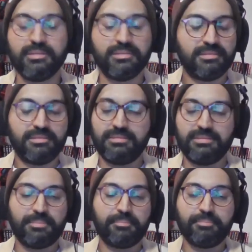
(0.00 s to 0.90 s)
movie
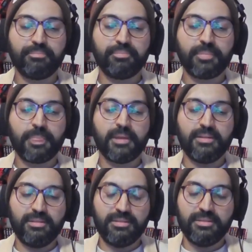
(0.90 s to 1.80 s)
seems to have been.
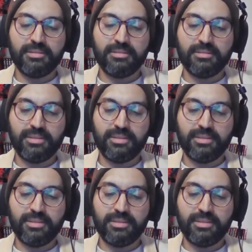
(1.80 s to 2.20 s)
I